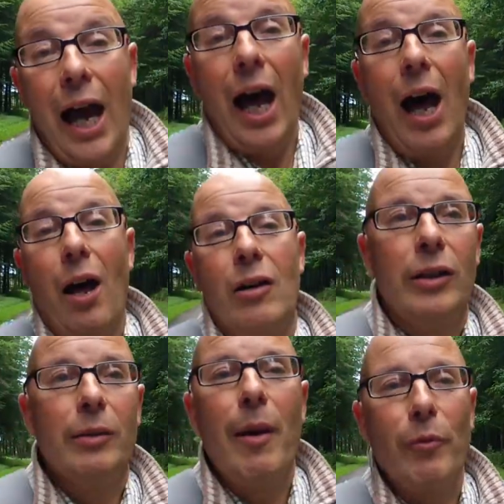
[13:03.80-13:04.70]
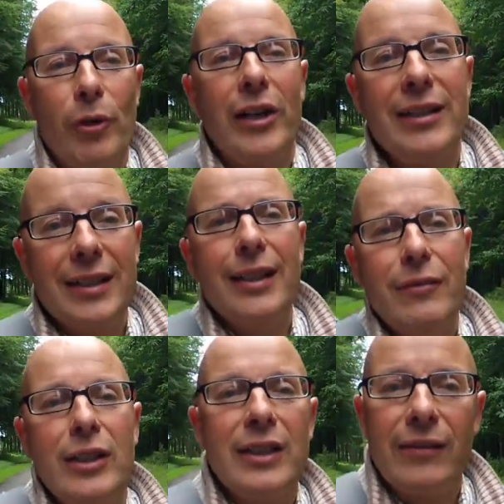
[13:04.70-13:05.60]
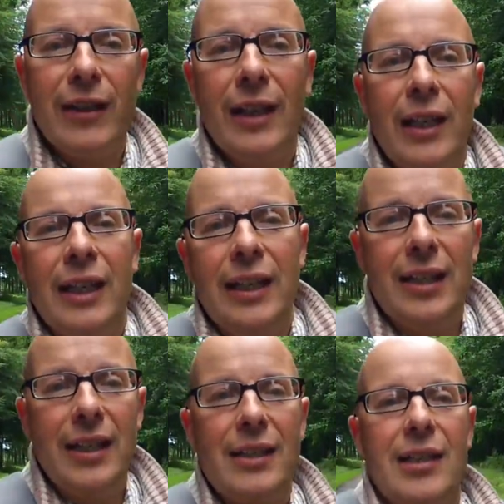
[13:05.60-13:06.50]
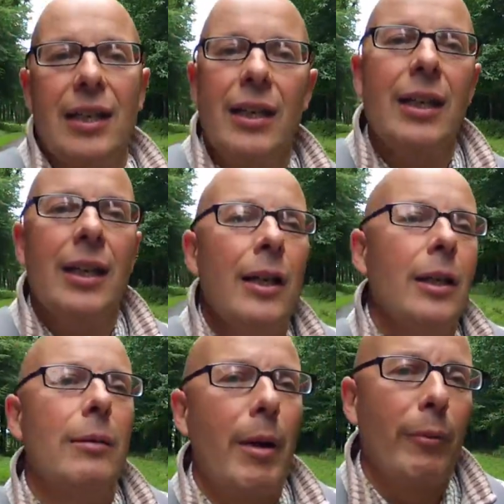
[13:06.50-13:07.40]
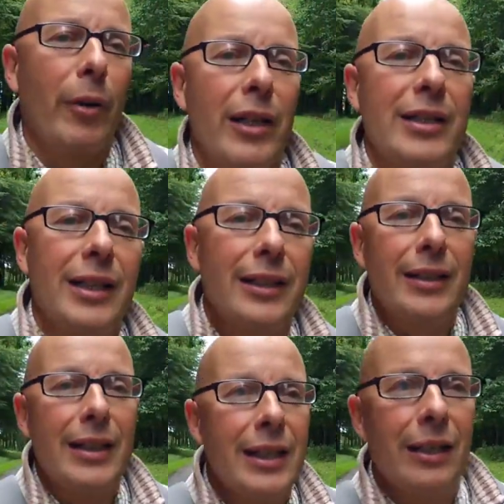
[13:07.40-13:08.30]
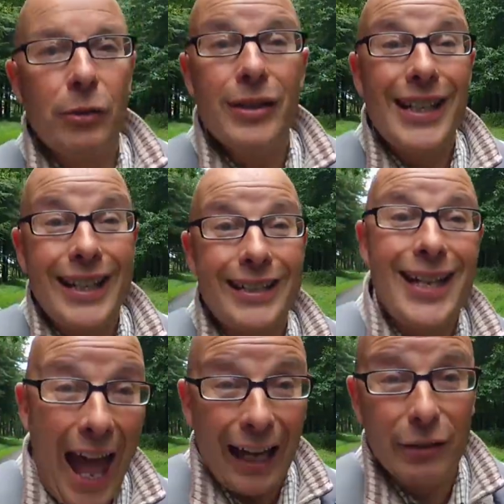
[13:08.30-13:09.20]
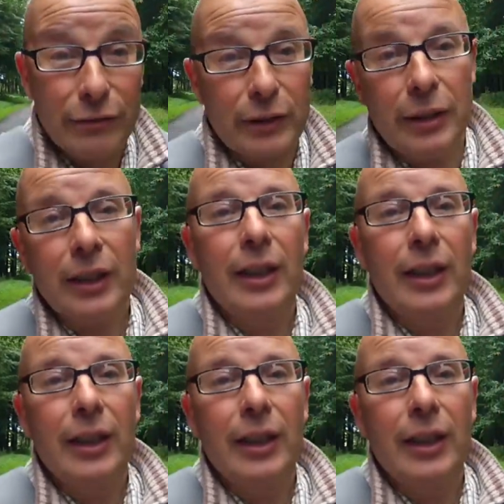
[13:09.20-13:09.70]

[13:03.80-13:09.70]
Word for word: are commemorated, even if it is commemorating the grisly attack of a,